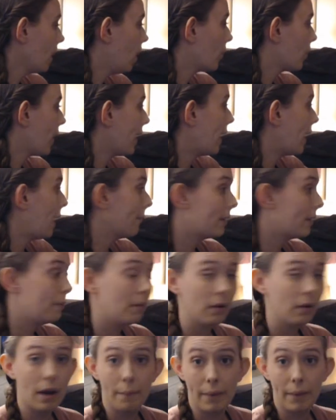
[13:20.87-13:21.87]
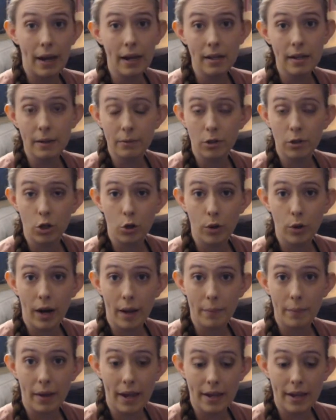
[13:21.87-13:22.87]
Okay, I'm gonna be right back. I'm gonna go
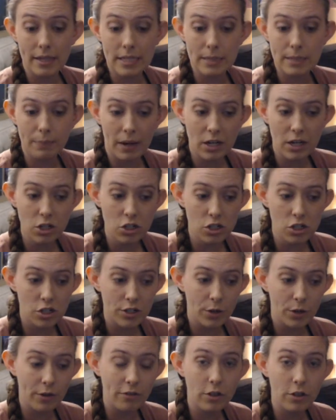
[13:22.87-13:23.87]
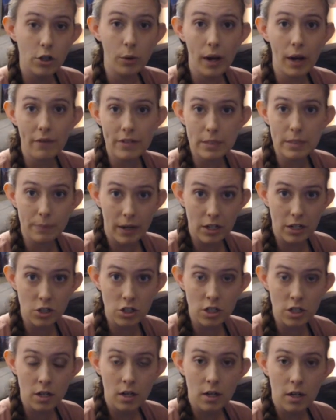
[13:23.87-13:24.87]
grab a sponge. So if you don't have a
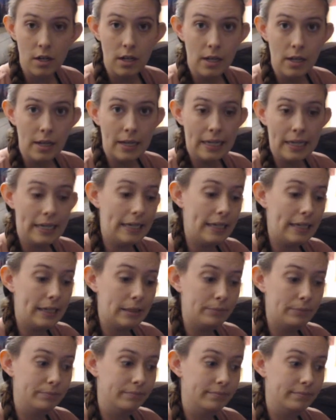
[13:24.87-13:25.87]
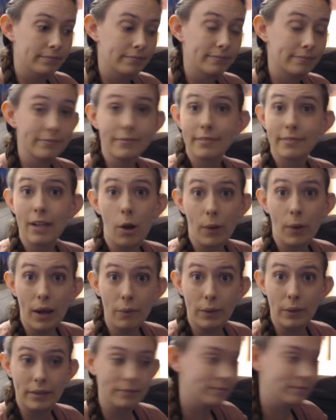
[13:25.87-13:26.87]
sponge, go
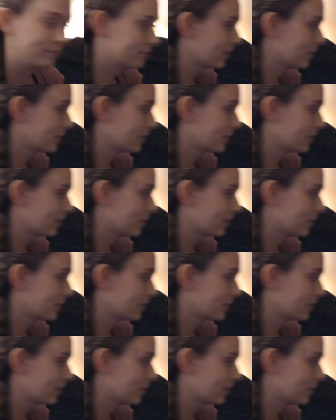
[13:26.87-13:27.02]
get one.